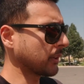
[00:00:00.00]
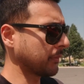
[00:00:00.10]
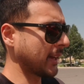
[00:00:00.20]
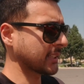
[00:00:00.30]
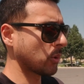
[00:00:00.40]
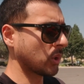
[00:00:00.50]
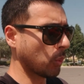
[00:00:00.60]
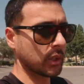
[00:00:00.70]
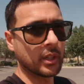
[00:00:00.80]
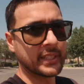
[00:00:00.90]
a fact I want to
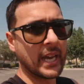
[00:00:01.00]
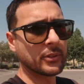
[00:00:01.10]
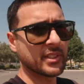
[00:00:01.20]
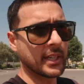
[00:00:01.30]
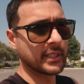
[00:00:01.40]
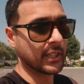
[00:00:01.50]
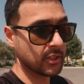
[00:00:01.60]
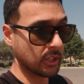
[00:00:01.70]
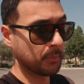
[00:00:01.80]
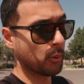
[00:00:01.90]
work on the outside, the
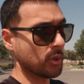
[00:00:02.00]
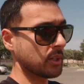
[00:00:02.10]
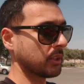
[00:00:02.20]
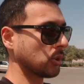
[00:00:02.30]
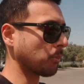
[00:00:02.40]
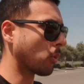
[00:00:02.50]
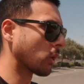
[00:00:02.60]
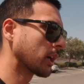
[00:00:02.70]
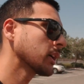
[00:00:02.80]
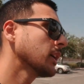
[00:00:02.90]
exterior portion a little
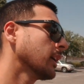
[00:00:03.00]
more.